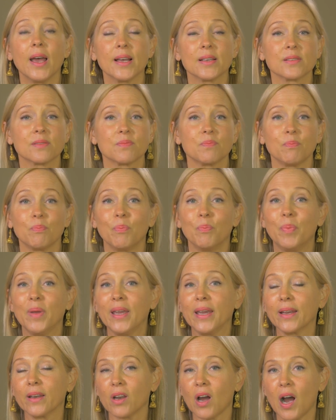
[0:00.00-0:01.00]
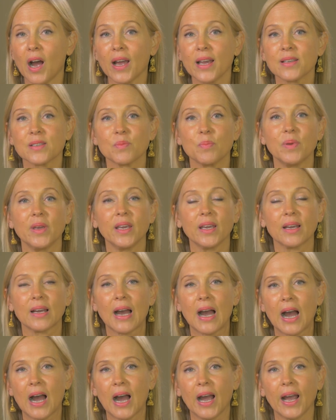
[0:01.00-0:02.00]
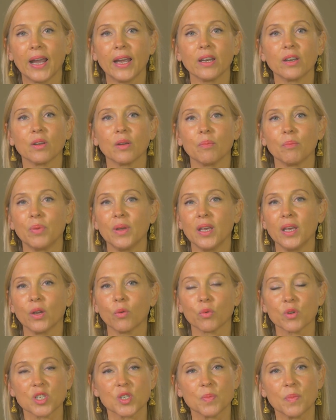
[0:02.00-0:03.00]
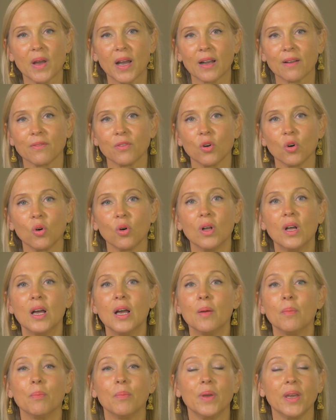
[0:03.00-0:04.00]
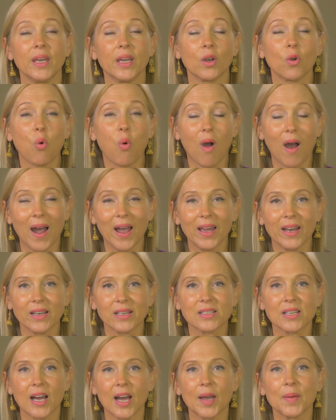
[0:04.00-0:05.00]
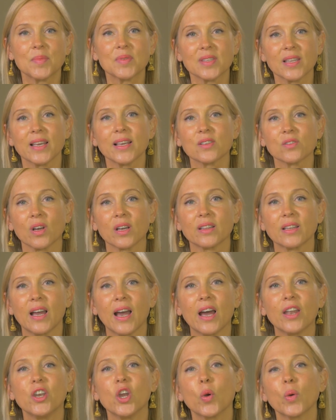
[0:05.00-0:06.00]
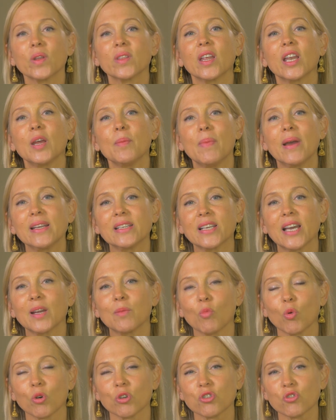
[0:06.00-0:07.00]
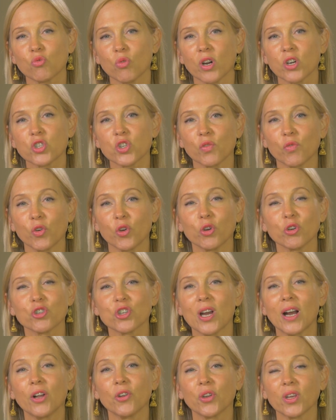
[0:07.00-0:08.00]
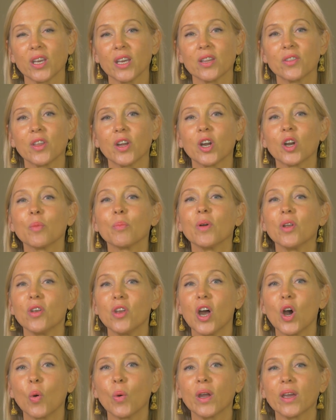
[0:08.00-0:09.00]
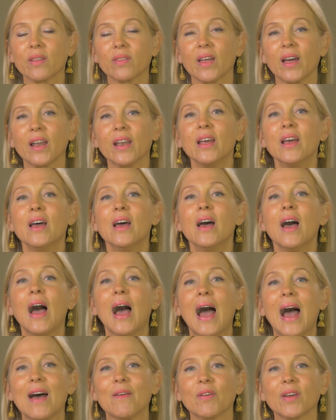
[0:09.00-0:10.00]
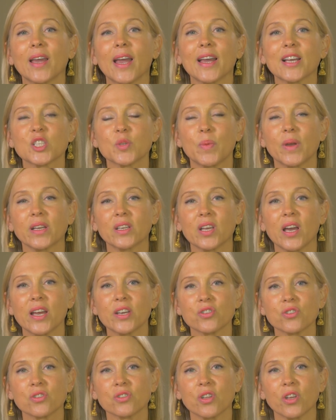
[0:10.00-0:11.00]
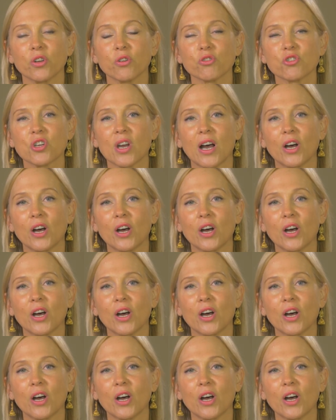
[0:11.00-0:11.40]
as being nice, being kind, being respectful, being quiet at times, things like that. Knowing that it may take more structure for your child to get there, but knowing that having expectations that your